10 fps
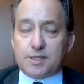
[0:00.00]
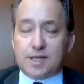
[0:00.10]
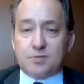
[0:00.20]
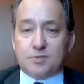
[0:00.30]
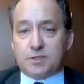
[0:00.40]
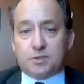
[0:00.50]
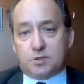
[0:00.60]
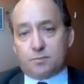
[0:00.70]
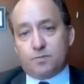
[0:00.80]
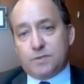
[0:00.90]
And that's
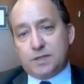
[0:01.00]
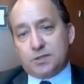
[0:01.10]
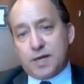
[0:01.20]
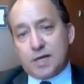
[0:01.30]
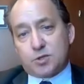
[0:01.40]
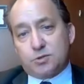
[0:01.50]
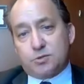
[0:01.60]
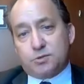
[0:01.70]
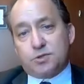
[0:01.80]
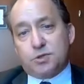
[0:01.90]
because the
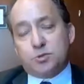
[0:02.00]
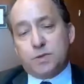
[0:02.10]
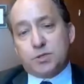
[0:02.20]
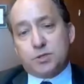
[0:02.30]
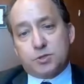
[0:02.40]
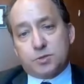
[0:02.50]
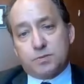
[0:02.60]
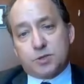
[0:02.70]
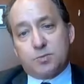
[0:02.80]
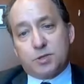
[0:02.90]
international situation is
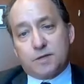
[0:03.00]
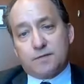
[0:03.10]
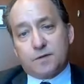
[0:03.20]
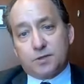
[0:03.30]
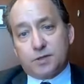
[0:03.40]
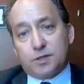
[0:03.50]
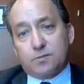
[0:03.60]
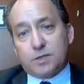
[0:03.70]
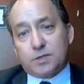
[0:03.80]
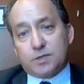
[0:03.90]
just much more difficult than it
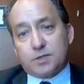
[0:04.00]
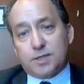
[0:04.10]
was a